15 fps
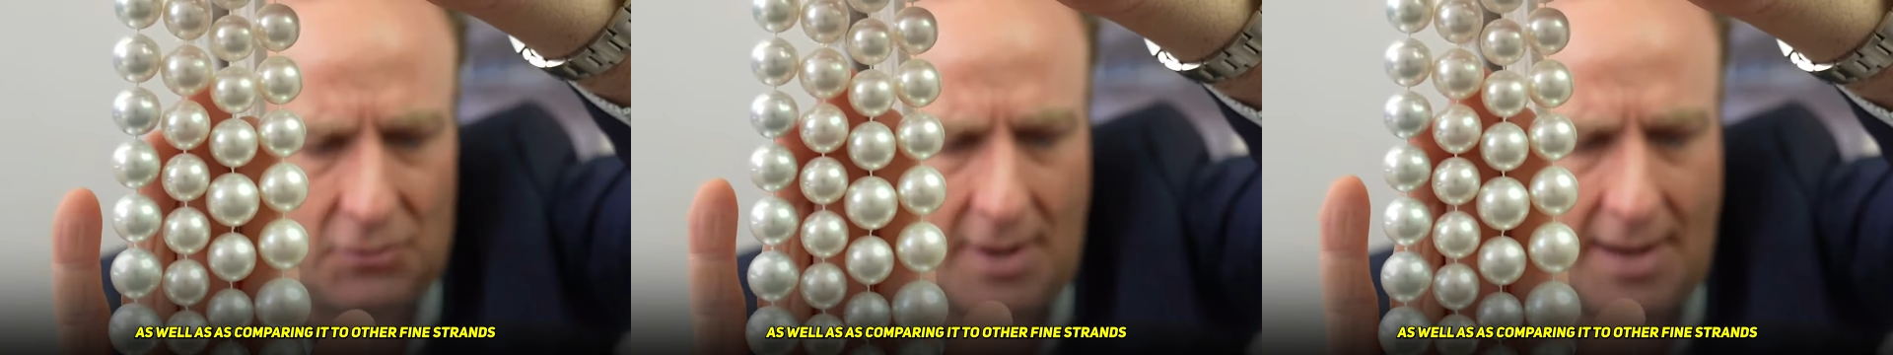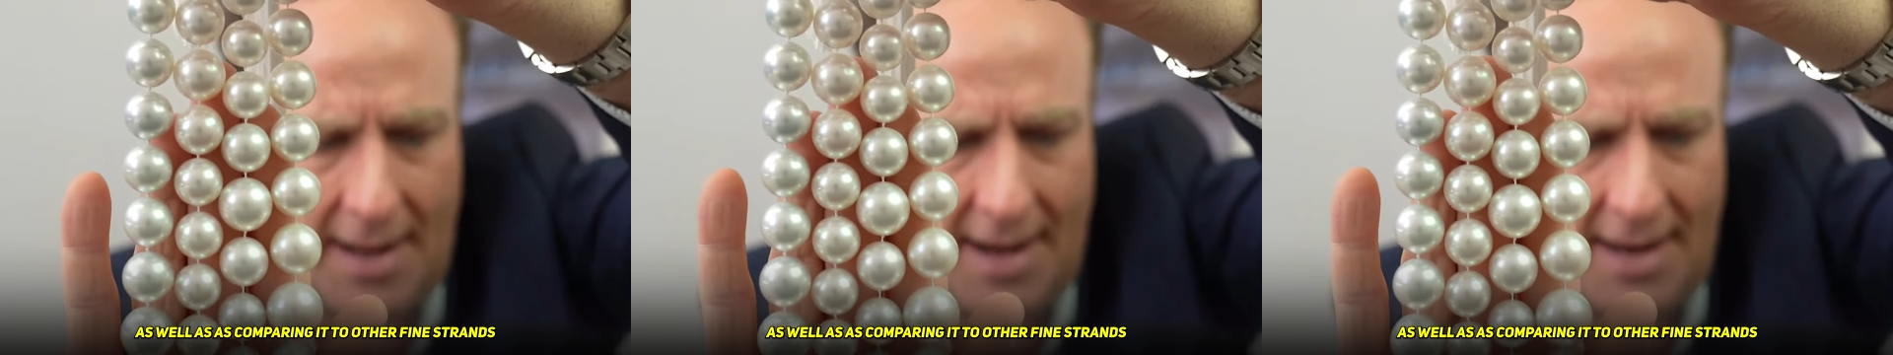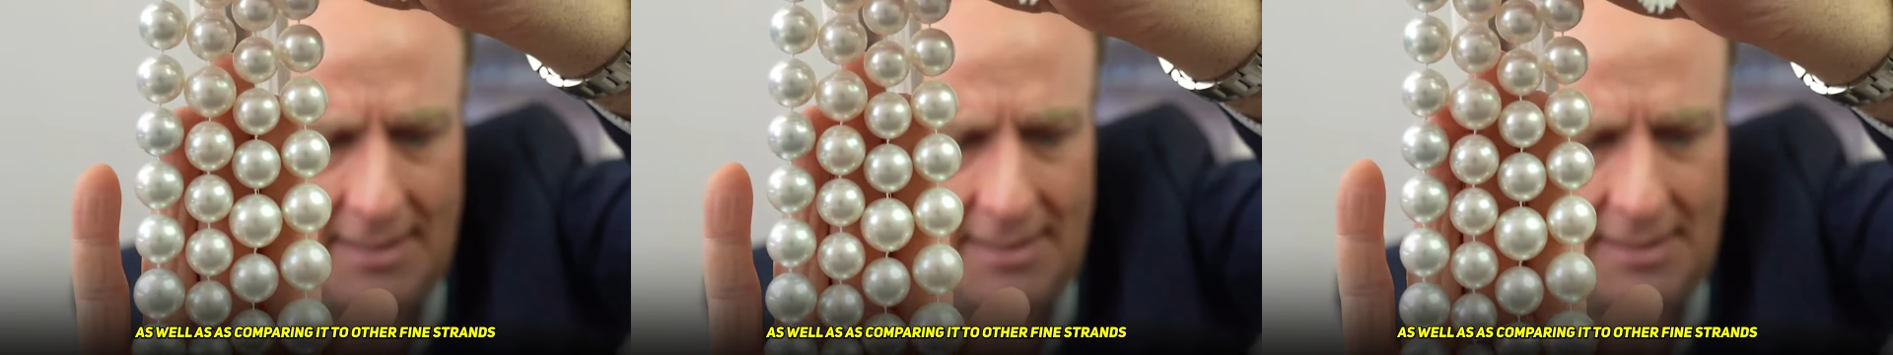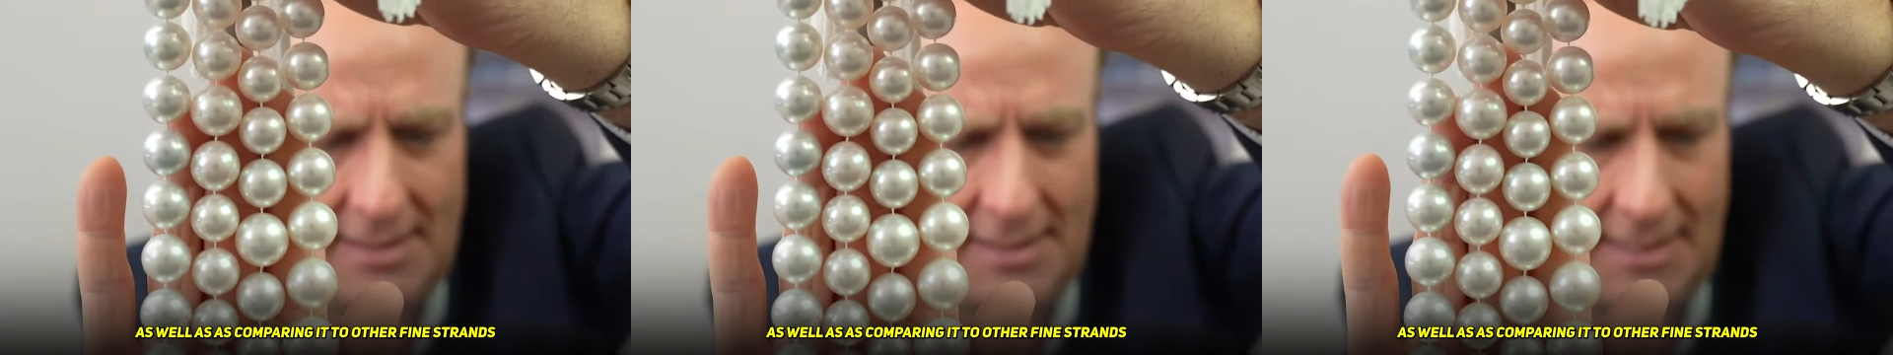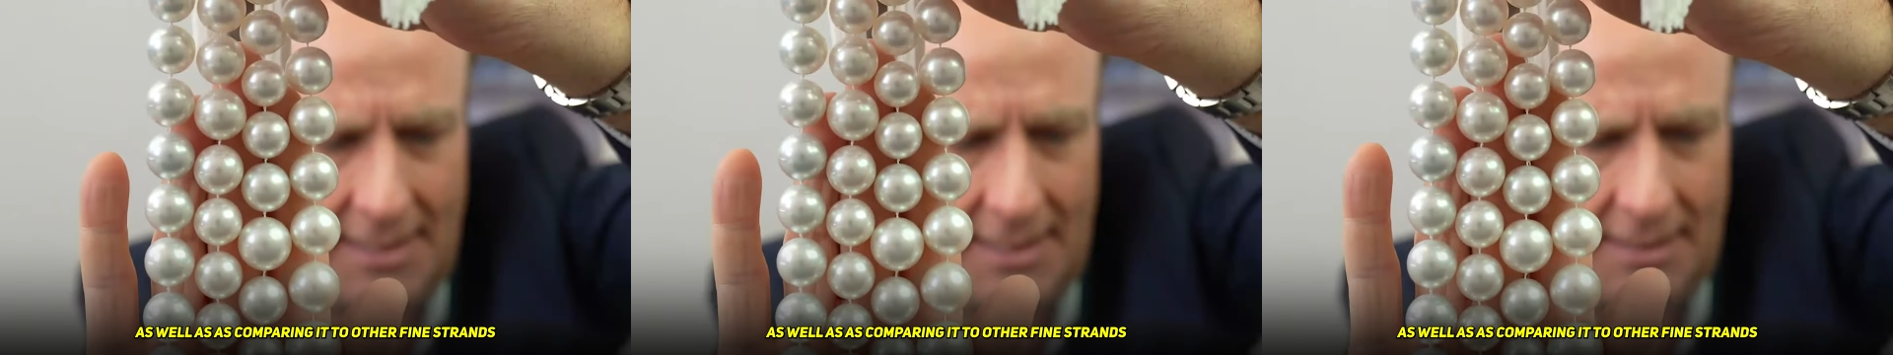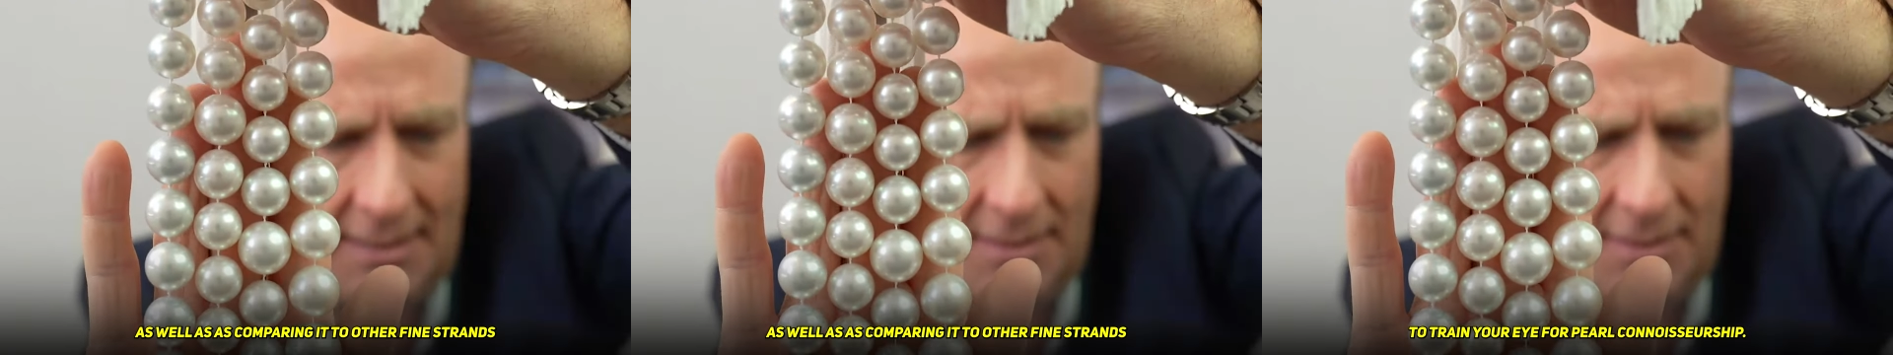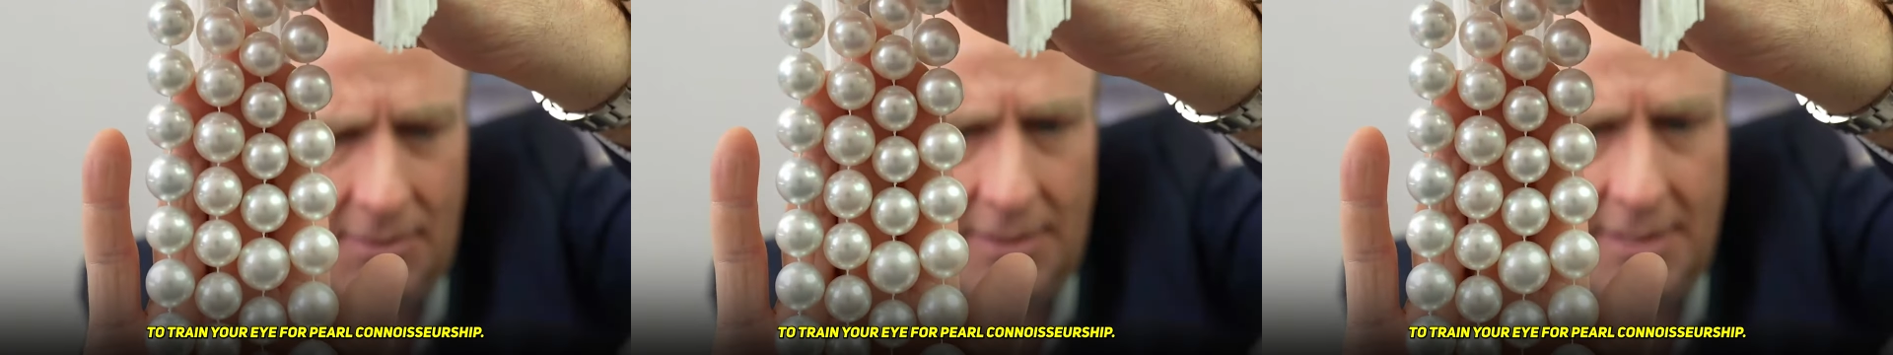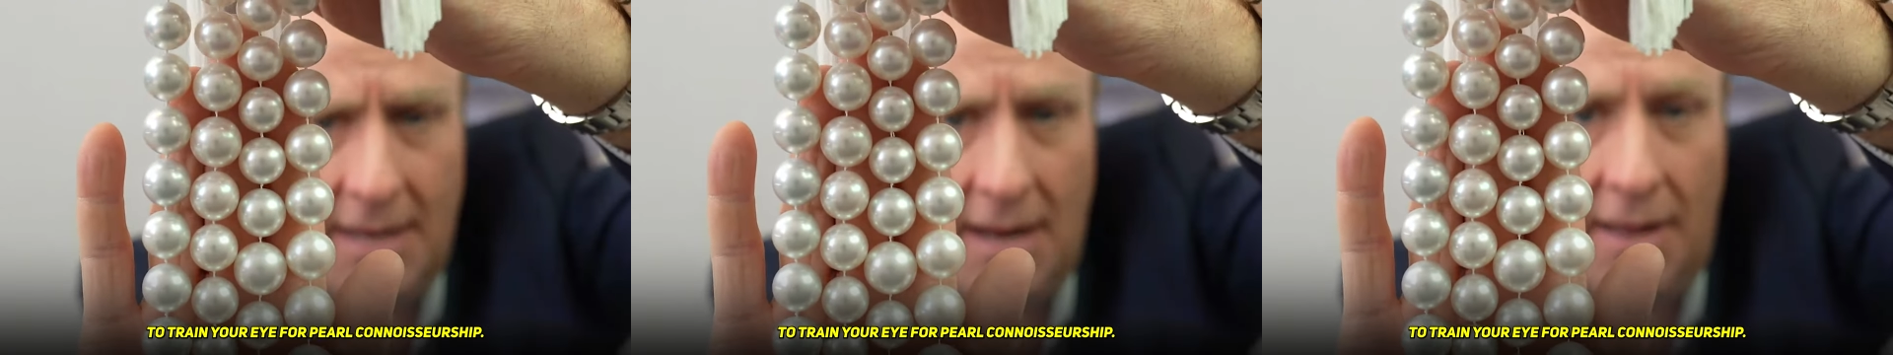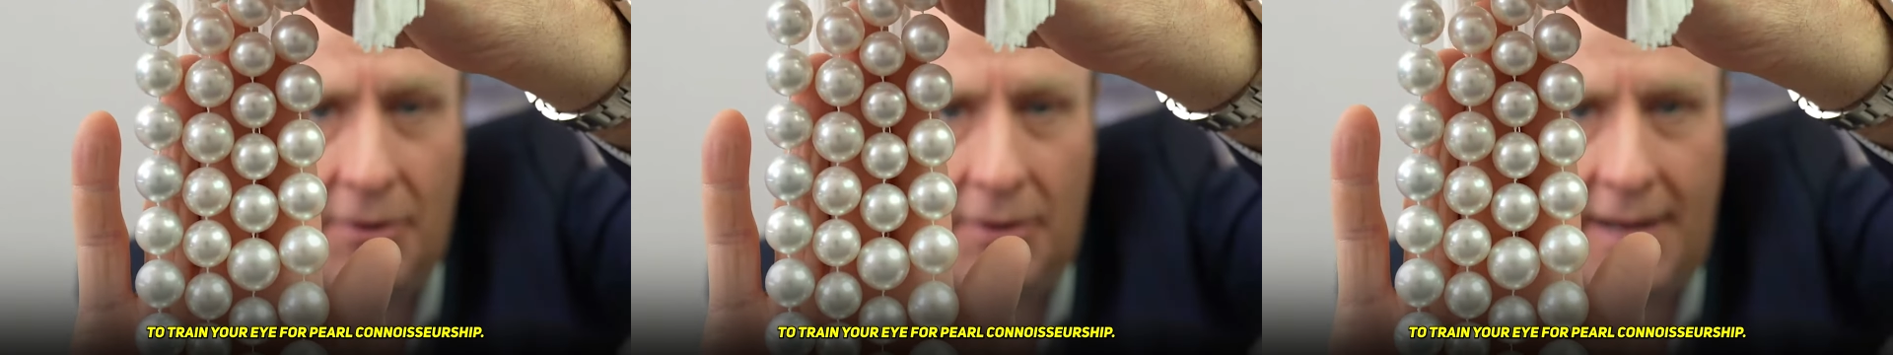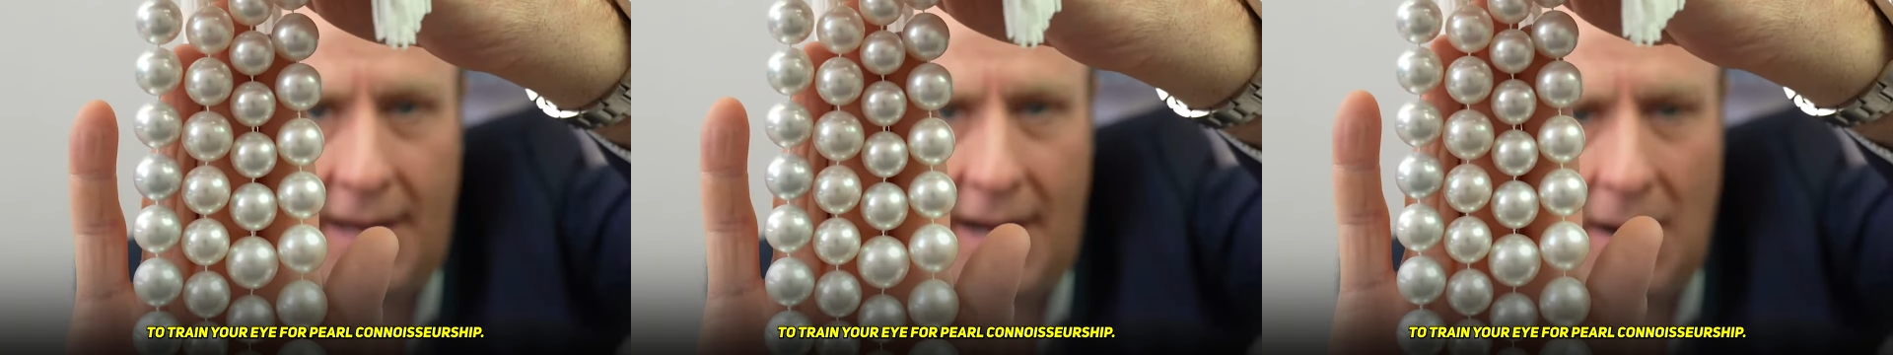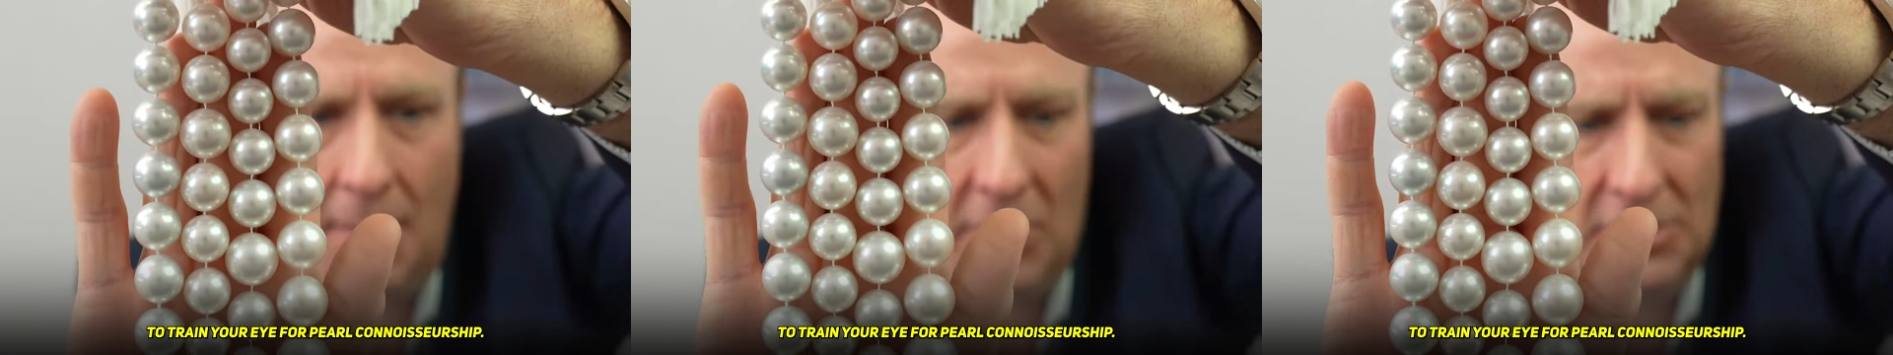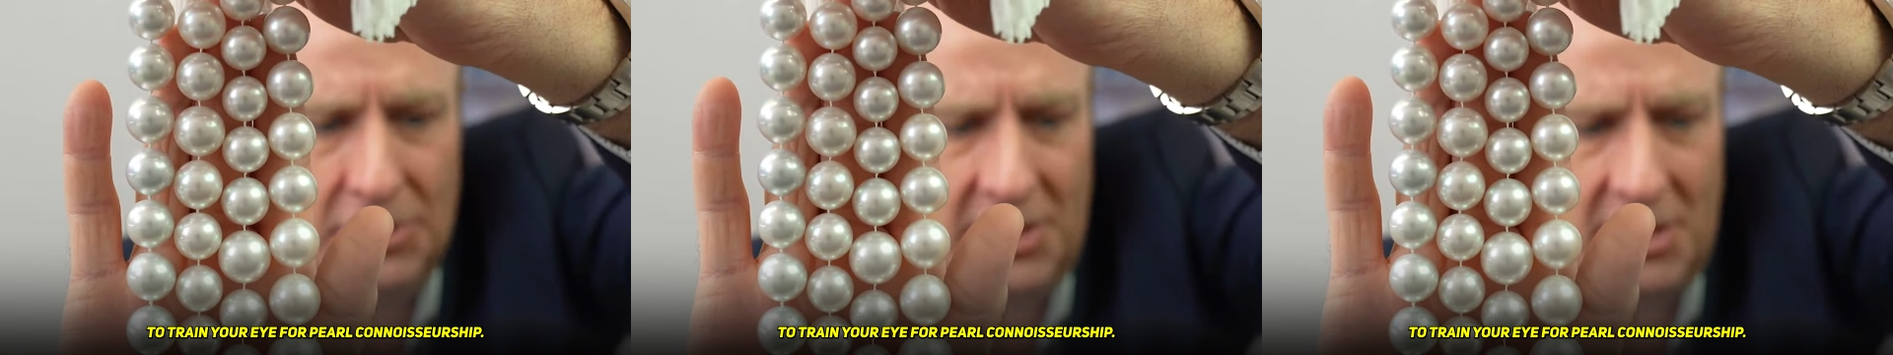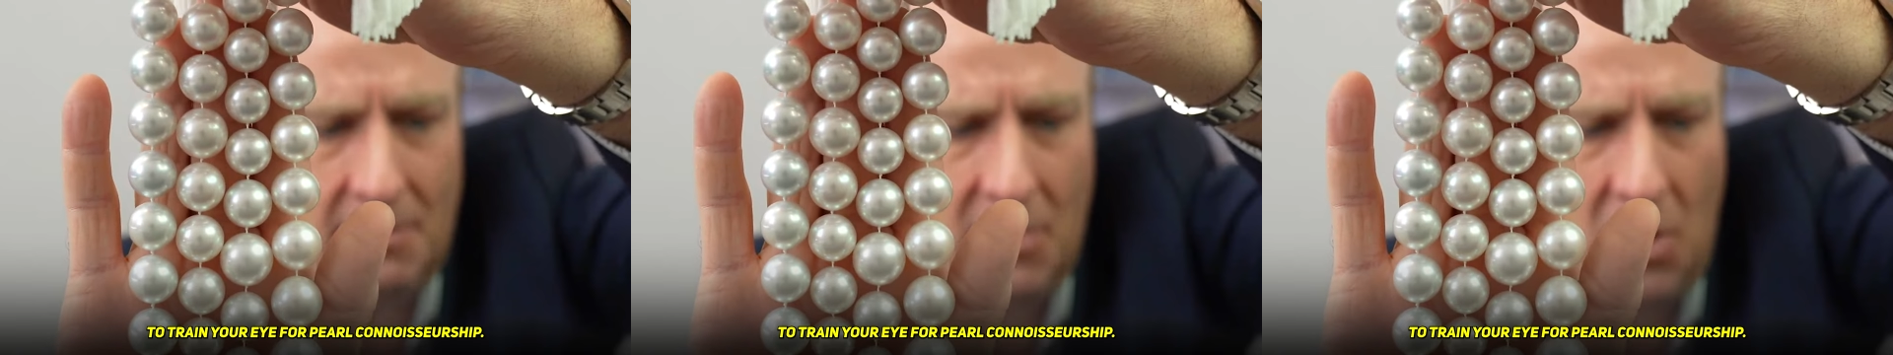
other fine strands to train your eye